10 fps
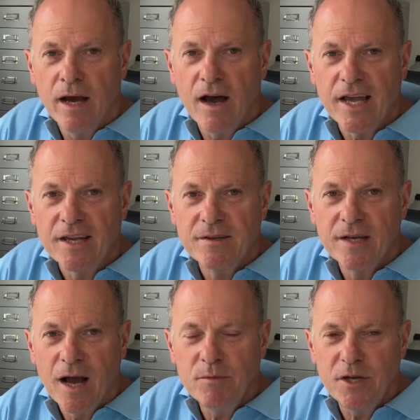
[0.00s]
Hi,
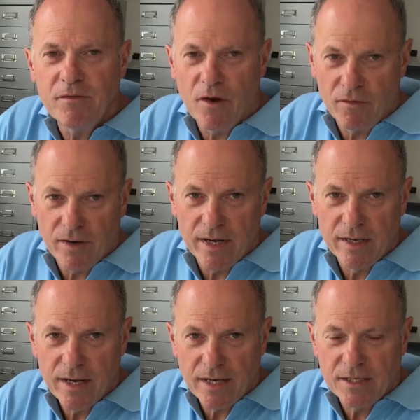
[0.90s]
I'm Geoff
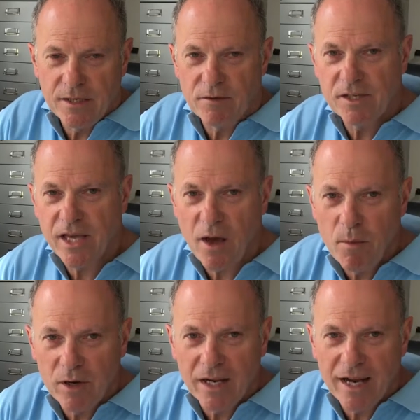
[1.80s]
editor at
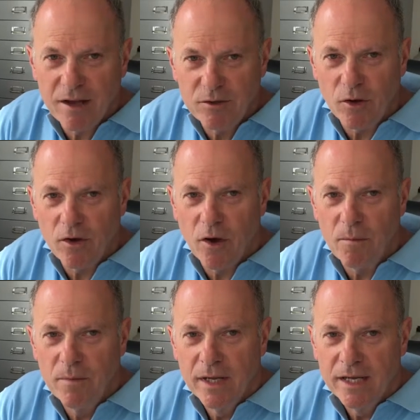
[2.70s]

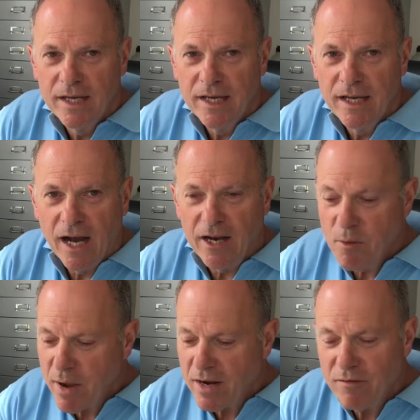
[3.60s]
ScaleModelingNow.com. I
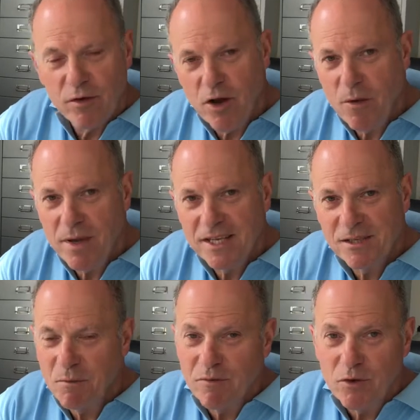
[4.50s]
know many of you know me,
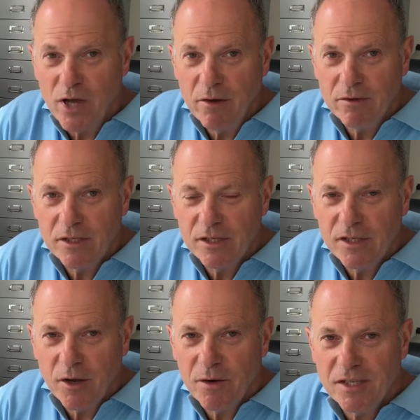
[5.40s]
some of you don't,
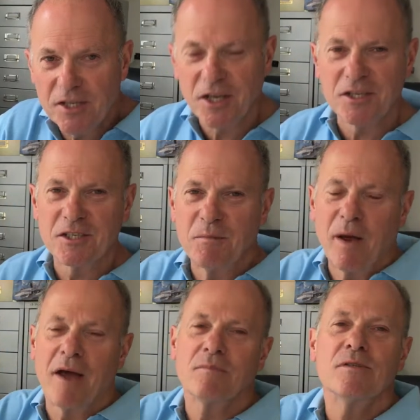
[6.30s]
so here's a chance to
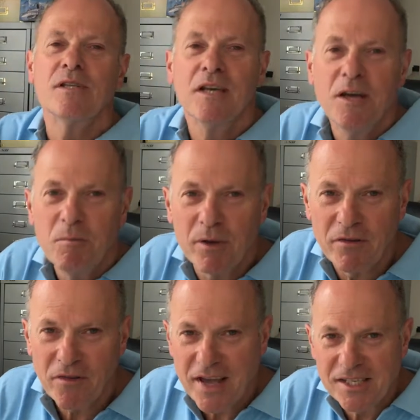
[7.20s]
perhaps put a
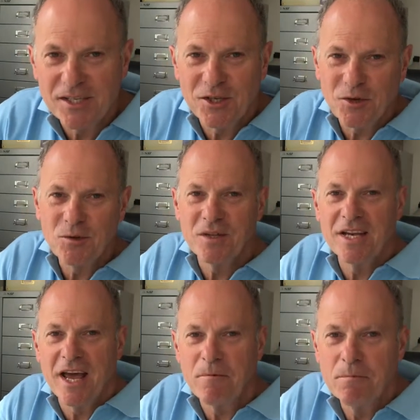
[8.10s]
face to the
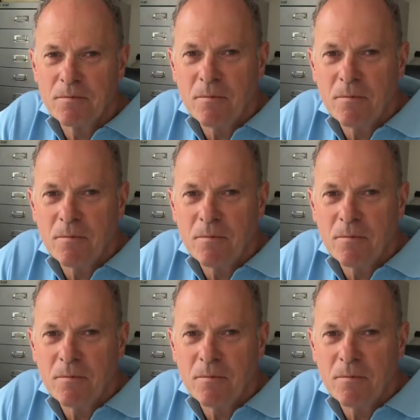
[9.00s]
name.